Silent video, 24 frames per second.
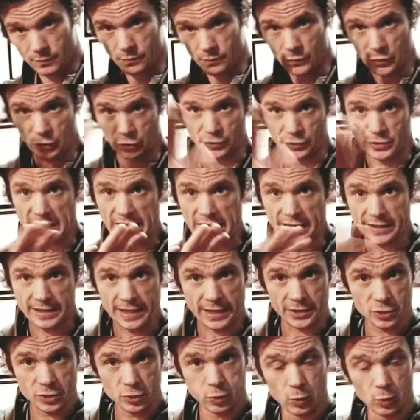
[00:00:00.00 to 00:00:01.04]
You take
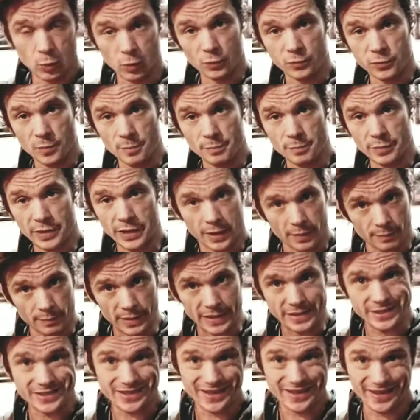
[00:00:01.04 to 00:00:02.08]
that tool from being
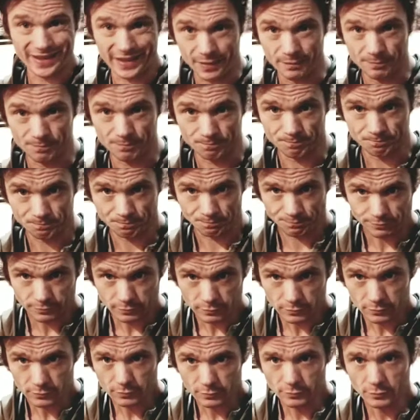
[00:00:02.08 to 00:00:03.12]
basically
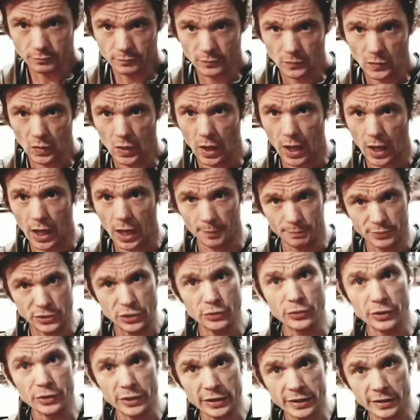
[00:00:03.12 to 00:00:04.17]

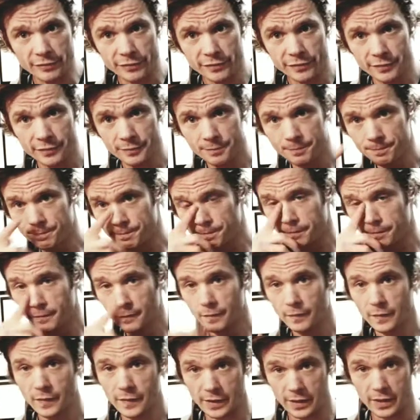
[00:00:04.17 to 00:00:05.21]
punitive
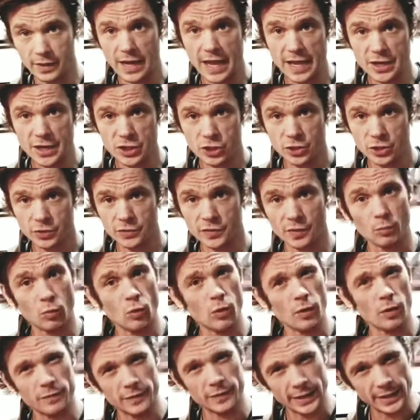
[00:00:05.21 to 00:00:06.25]
in nature to
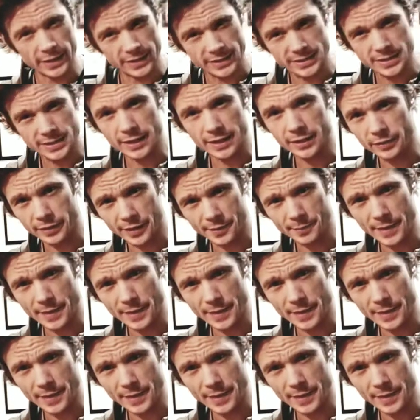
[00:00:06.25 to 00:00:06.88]
more of like a signaling